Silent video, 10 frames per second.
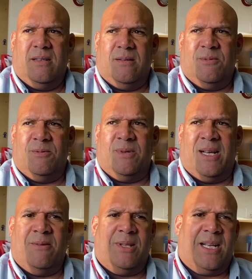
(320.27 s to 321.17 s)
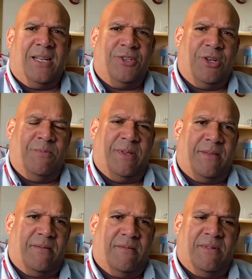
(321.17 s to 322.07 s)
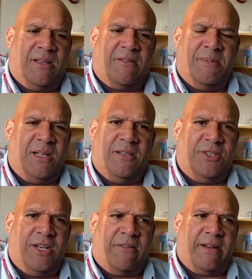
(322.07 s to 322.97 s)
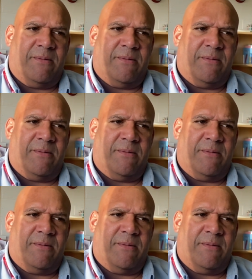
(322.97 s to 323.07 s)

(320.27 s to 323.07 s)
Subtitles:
Well, how will I get a job with a criminology degree?